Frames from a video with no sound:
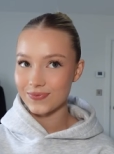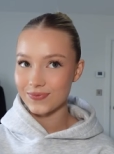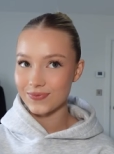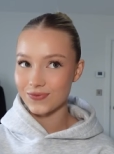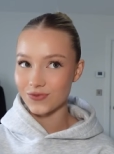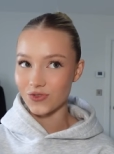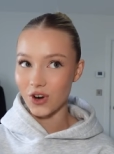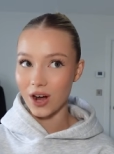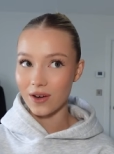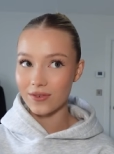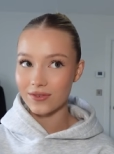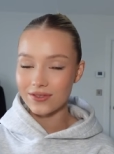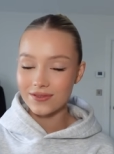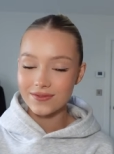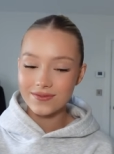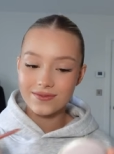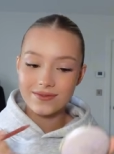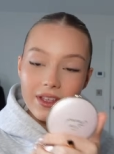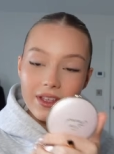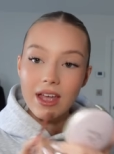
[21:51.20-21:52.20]
rough.
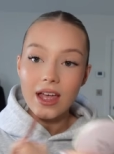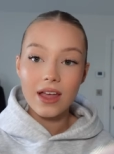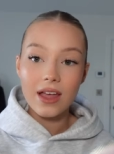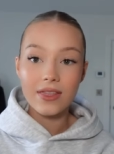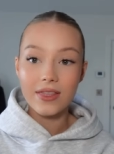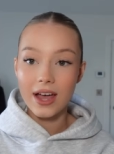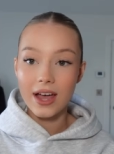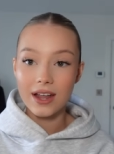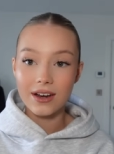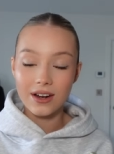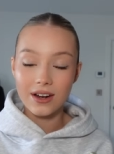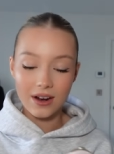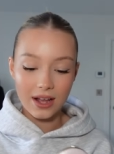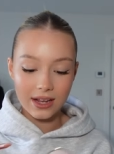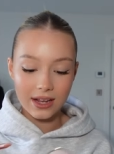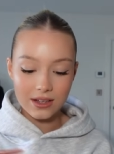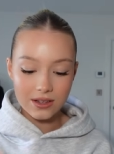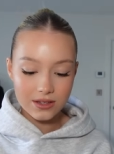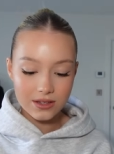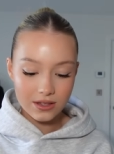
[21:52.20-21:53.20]
And then
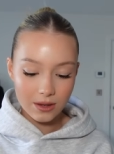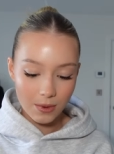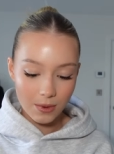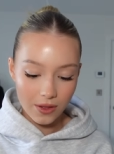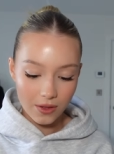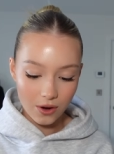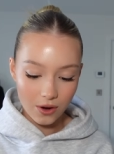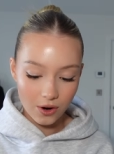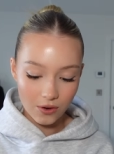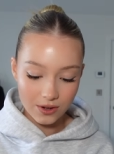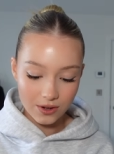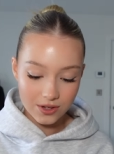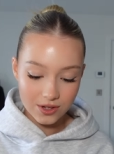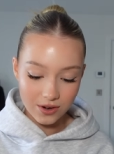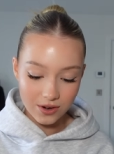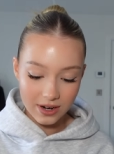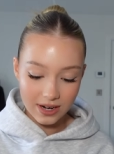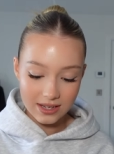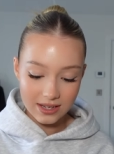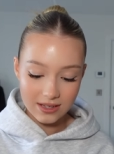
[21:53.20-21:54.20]
like some other horror
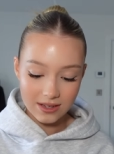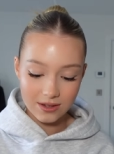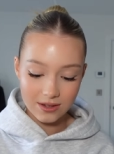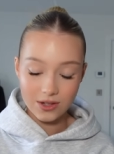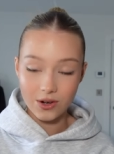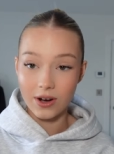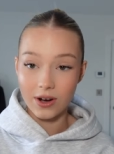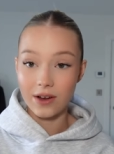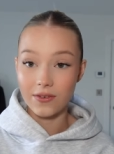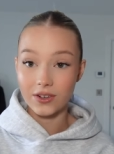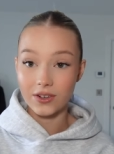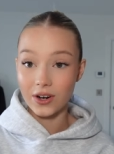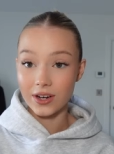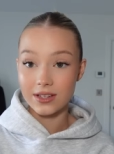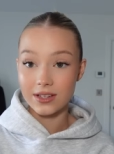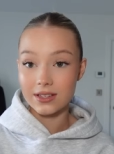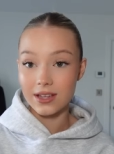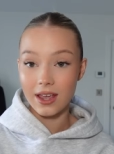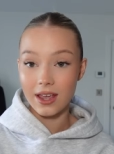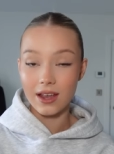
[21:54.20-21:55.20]
stories, sorry if you're going
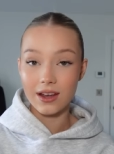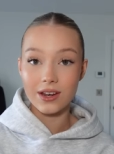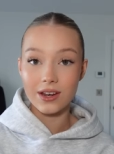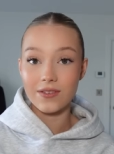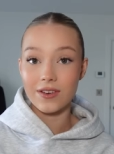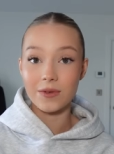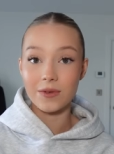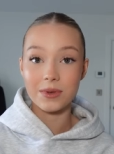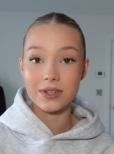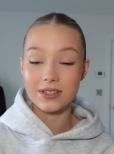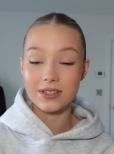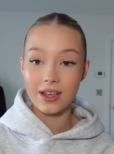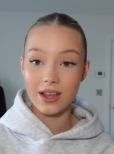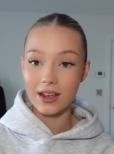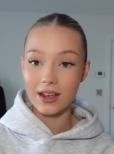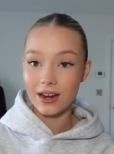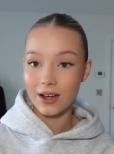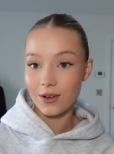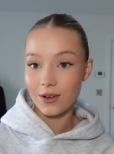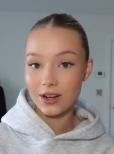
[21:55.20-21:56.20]
skiing and you've never been skiing
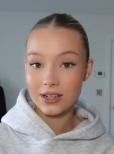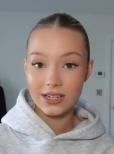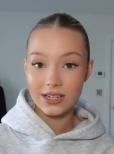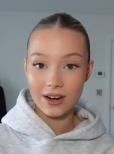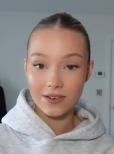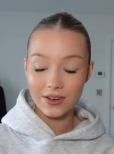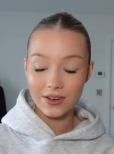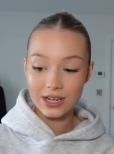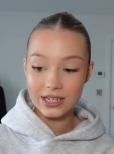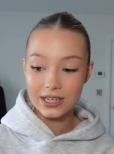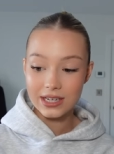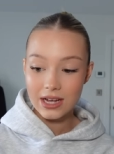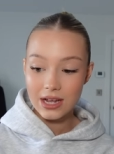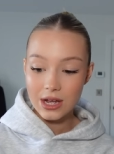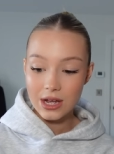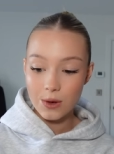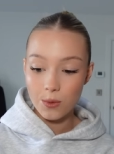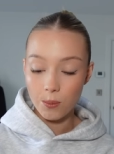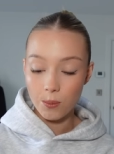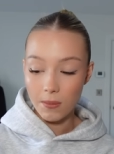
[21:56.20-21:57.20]
and now you're like terrified.
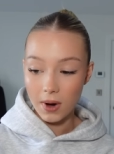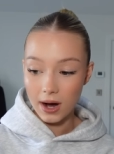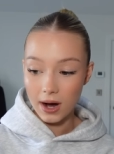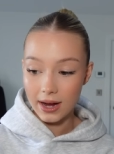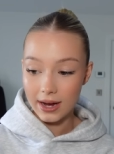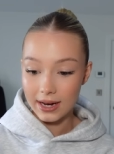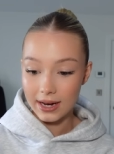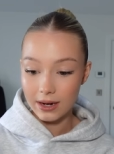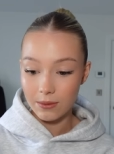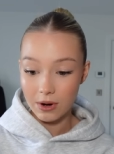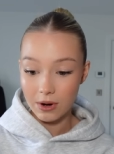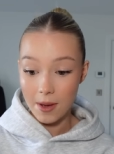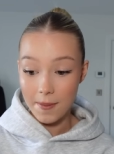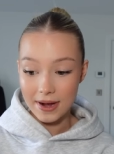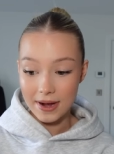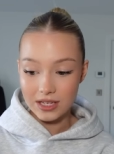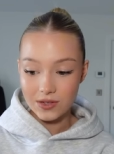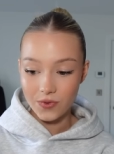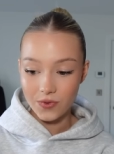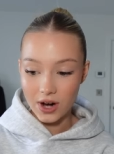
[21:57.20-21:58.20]
My, one of my
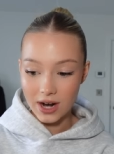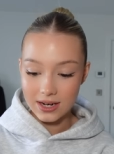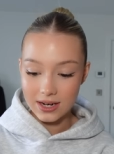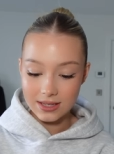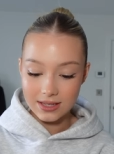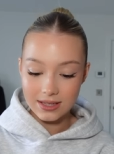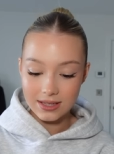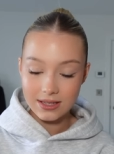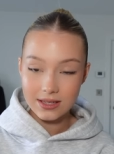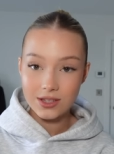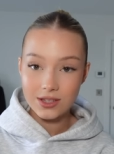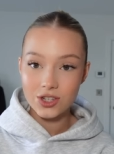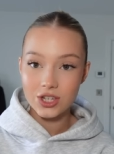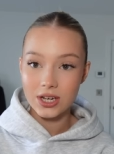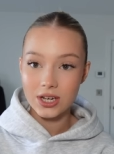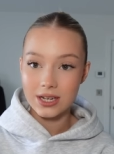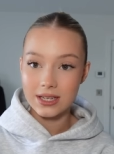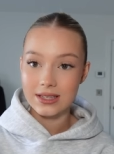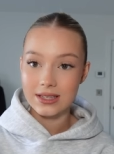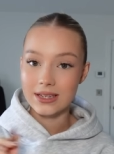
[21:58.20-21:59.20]
best friends,
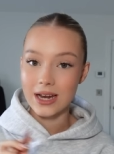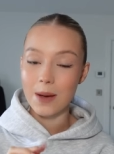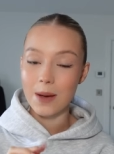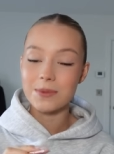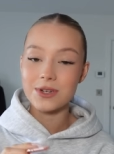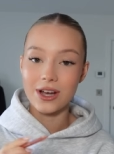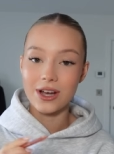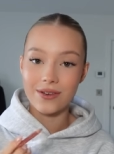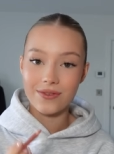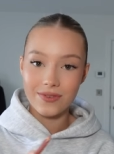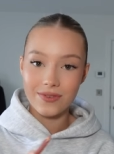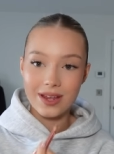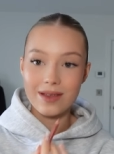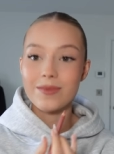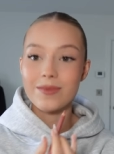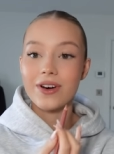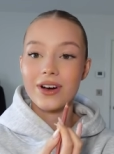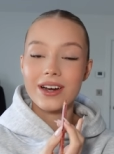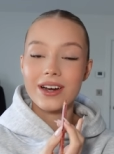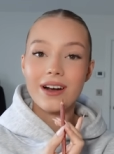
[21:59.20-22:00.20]
she snapped her
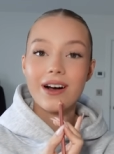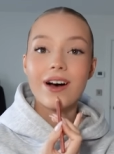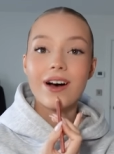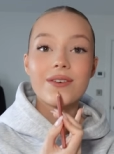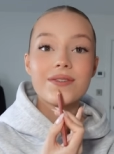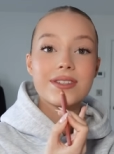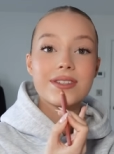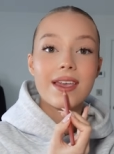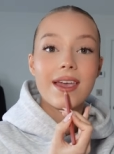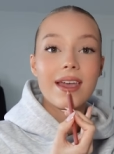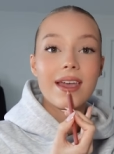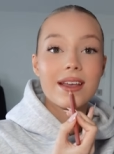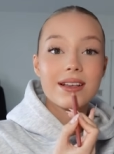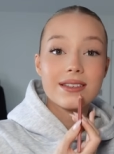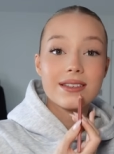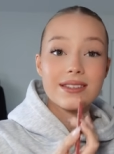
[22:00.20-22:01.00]
femur in half skiing.